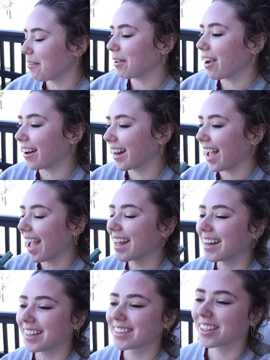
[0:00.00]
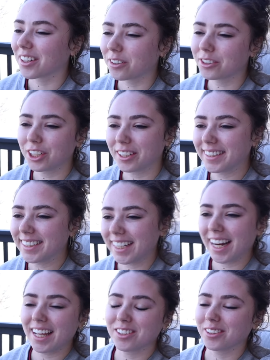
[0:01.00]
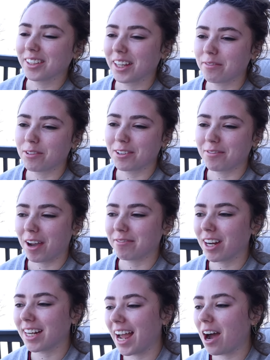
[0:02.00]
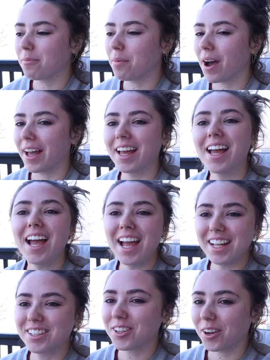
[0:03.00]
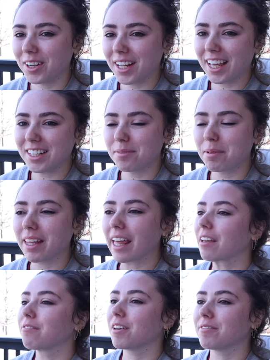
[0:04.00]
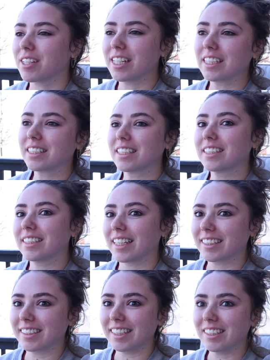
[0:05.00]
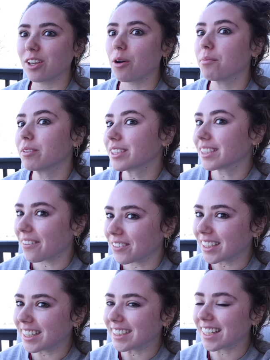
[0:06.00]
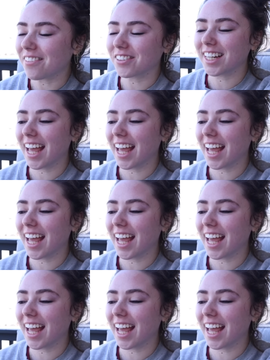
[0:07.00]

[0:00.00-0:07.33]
that we got it. And it's a little chilly today. It's only like forty-five right now, but it's starting to get to be like fifties, sixties, almost seventies every